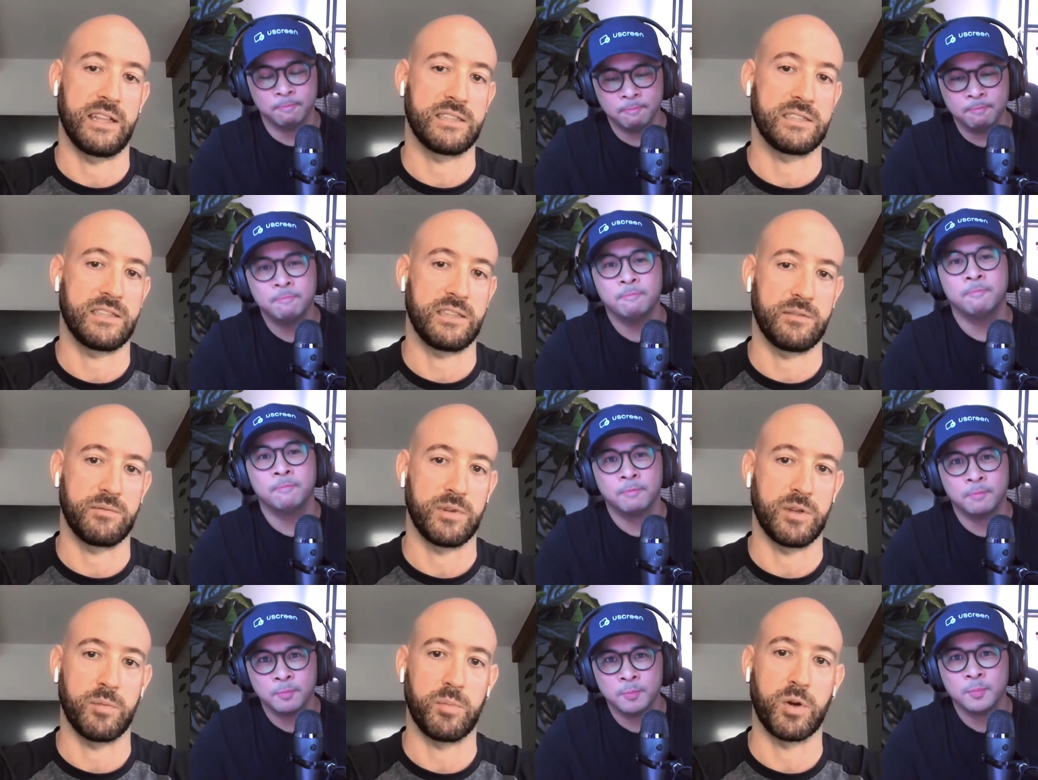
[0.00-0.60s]
Speaker 1: and that's
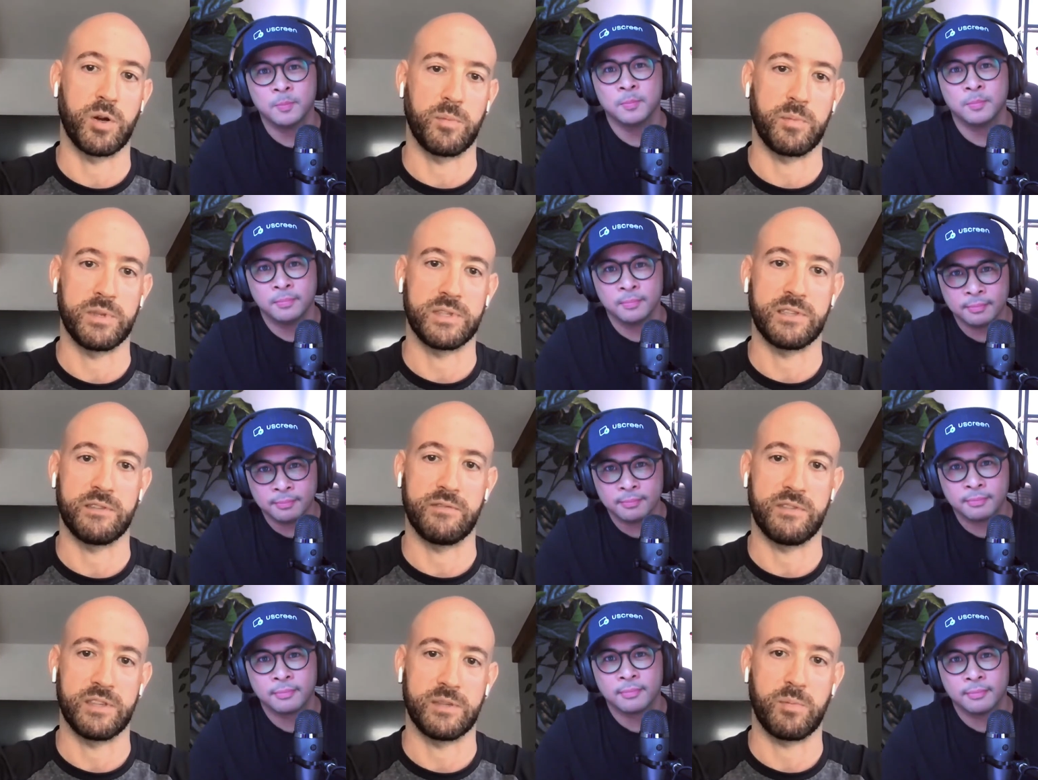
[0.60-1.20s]
the real
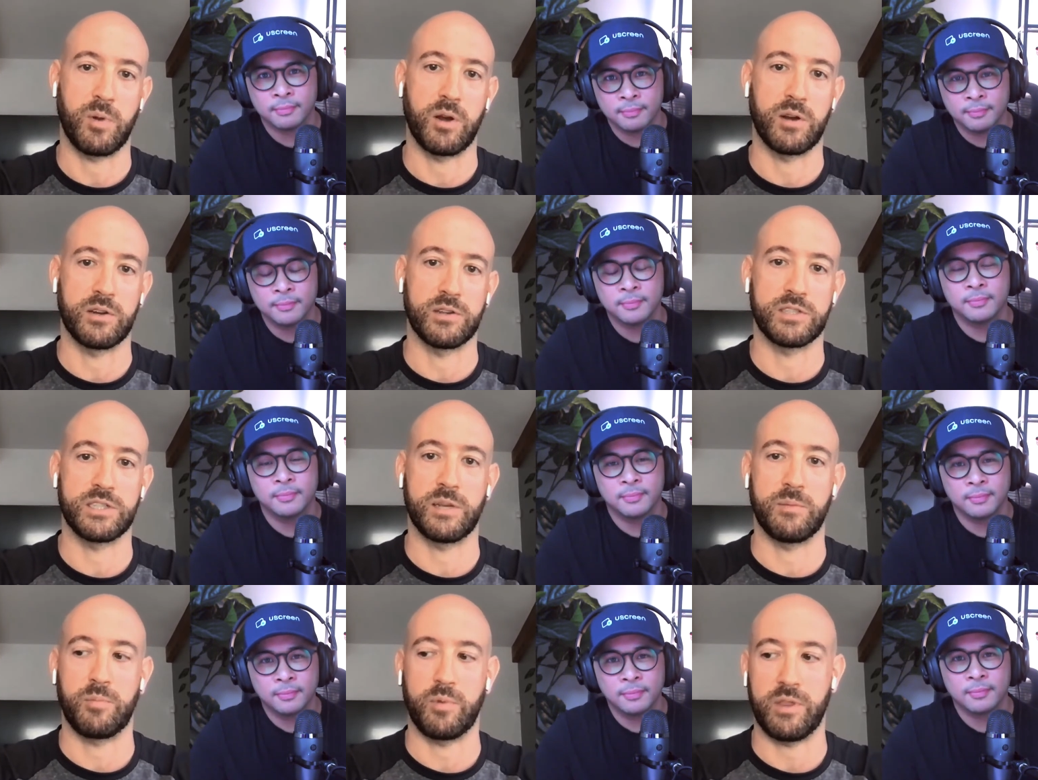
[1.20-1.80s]
purpose of this
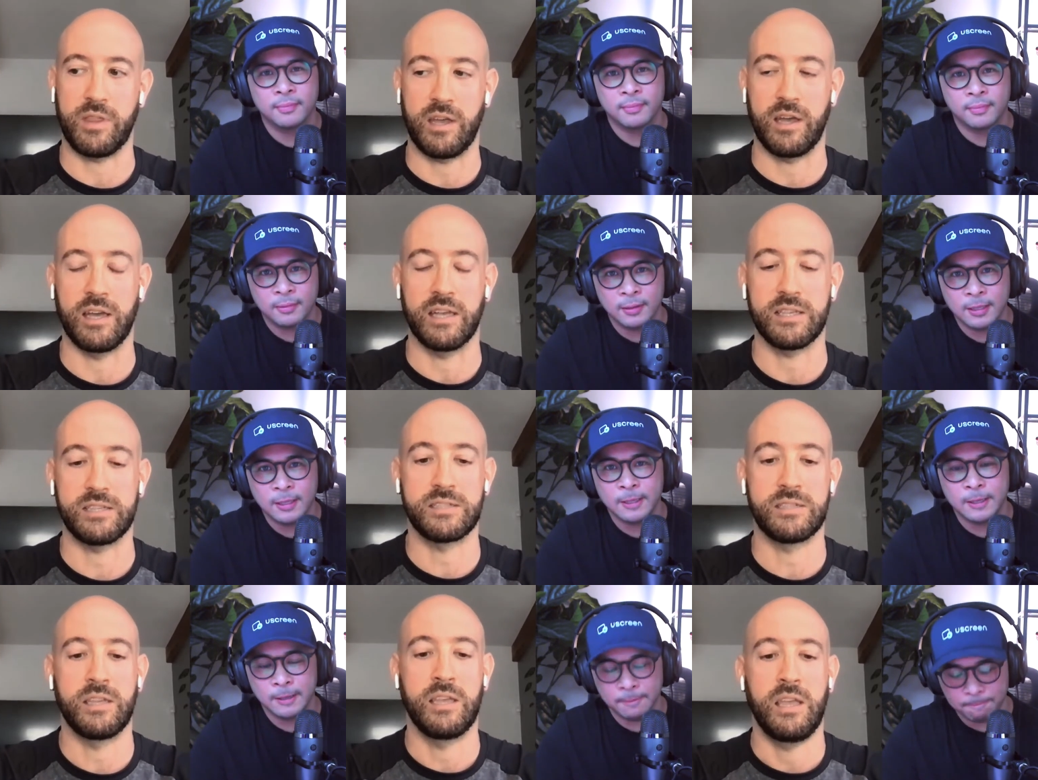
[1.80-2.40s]
partnership with
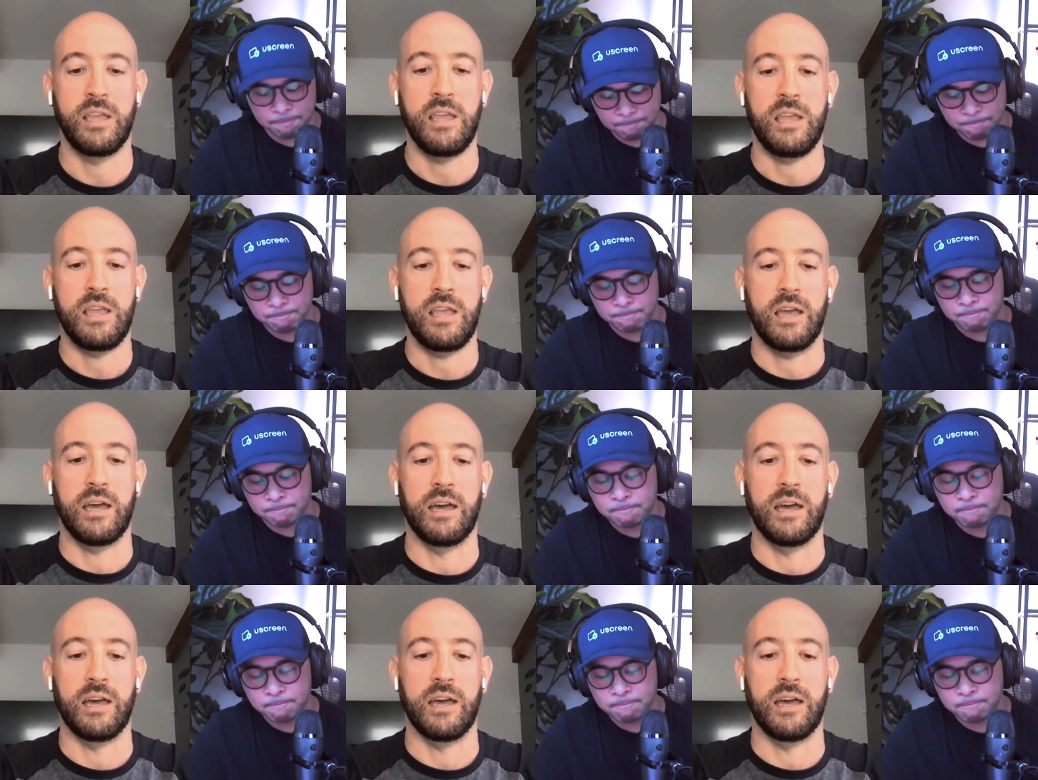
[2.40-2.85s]
us